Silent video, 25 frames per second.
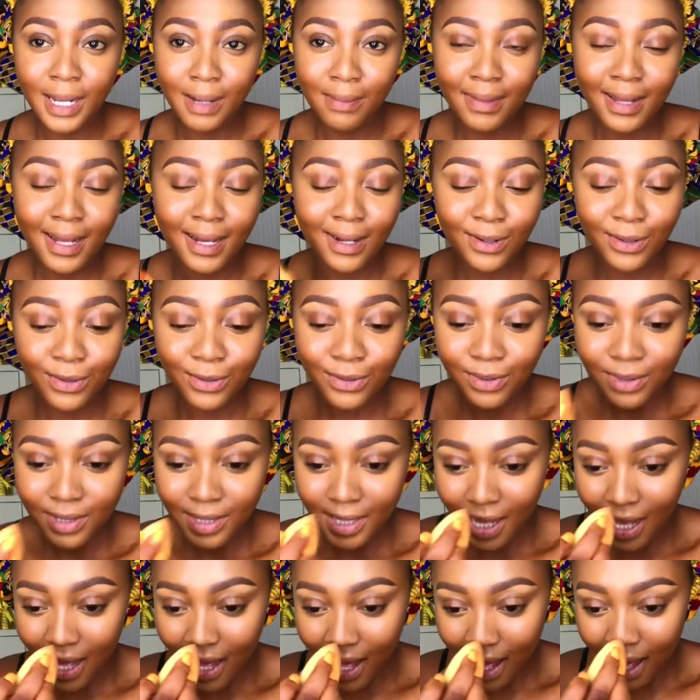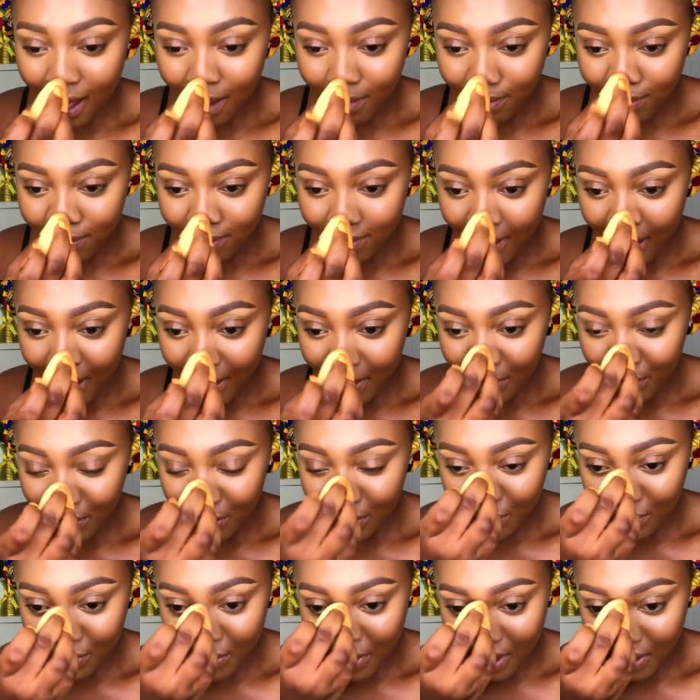I'm like, no, I don't
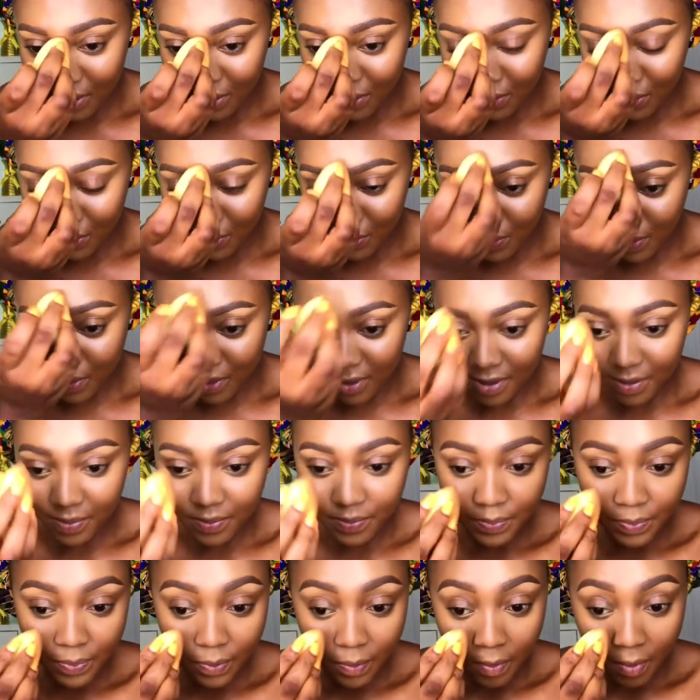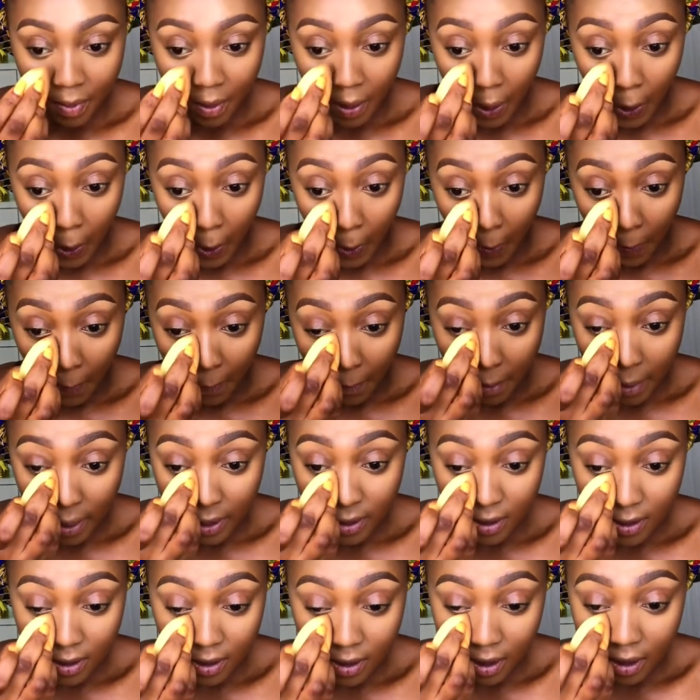know, but my
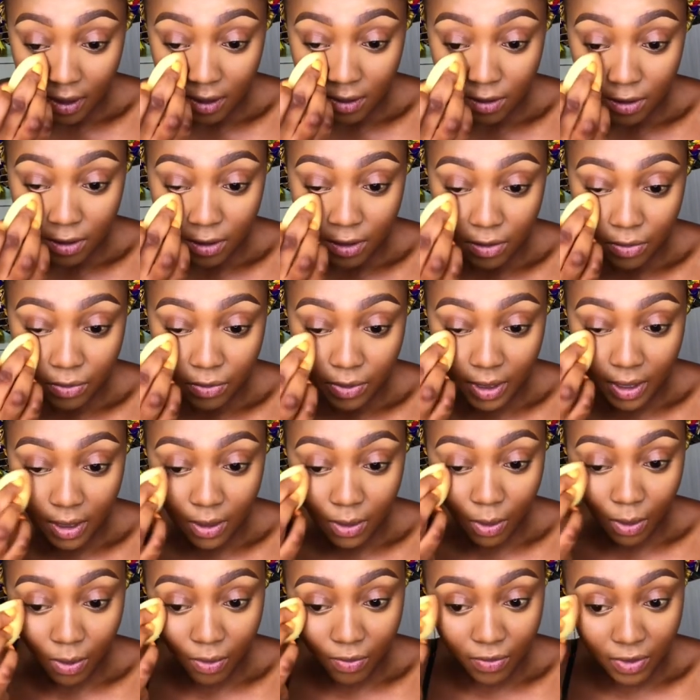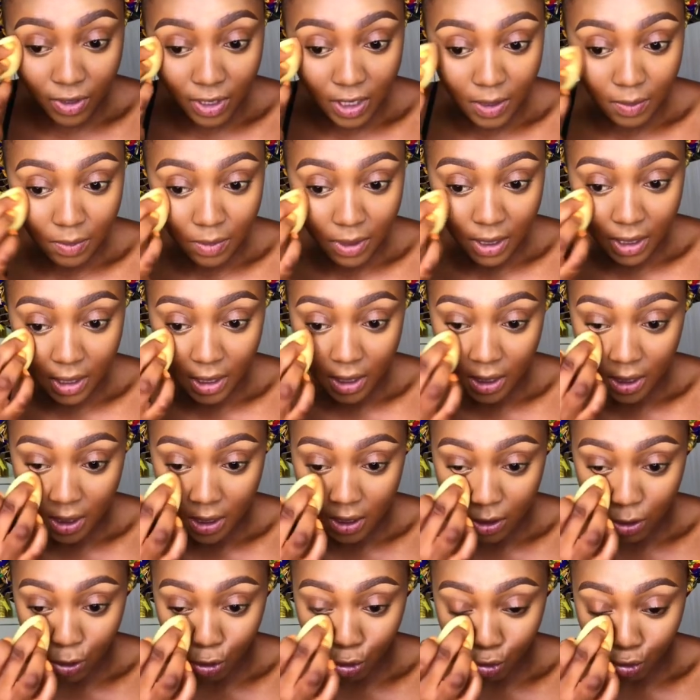sister, she really convinced me
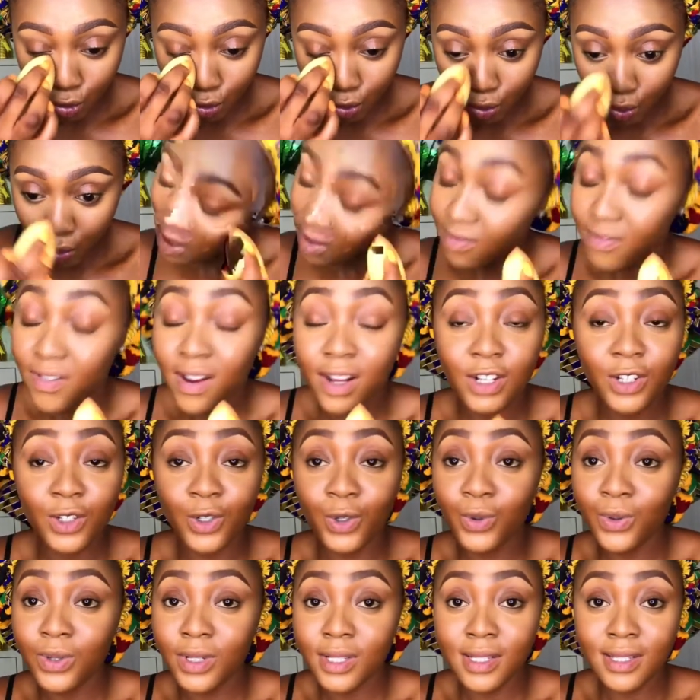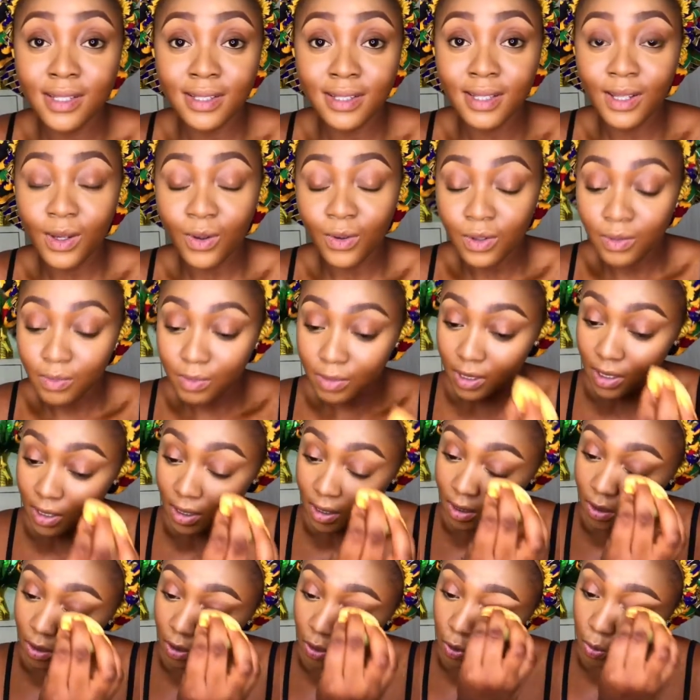to. In fact, she always tells me
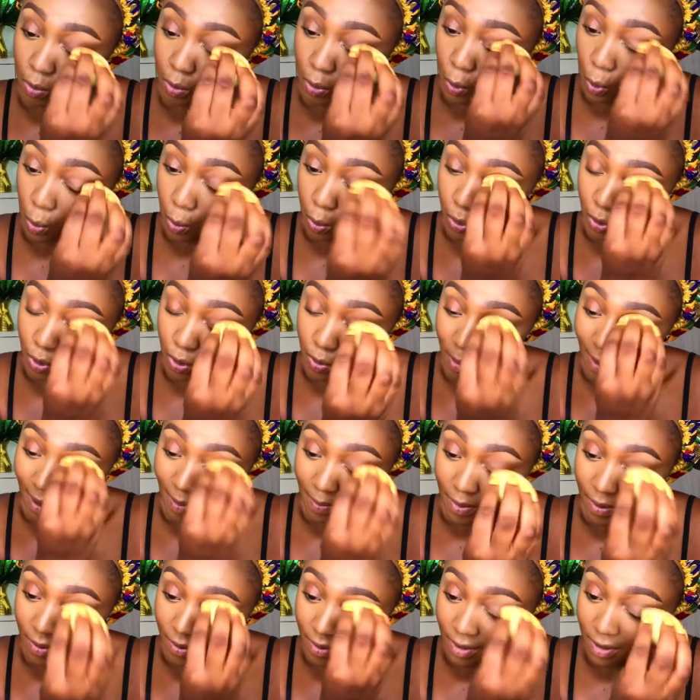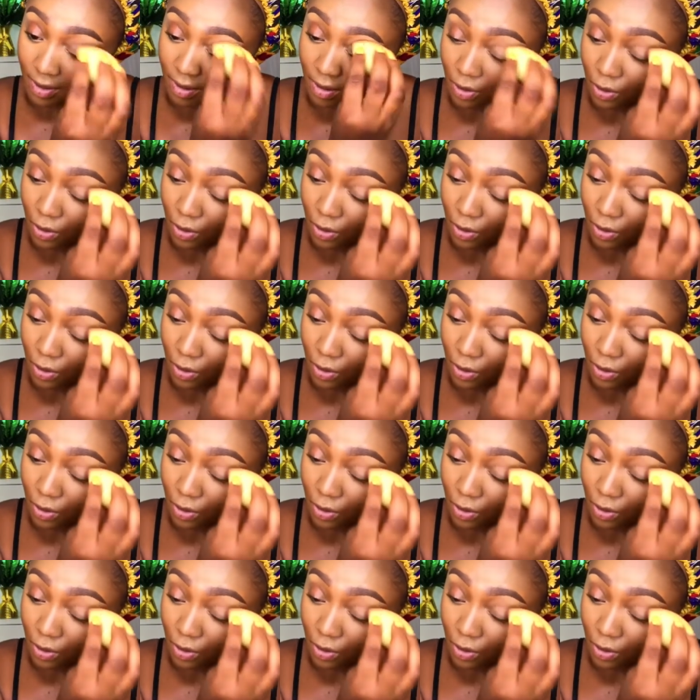to be open to my parents.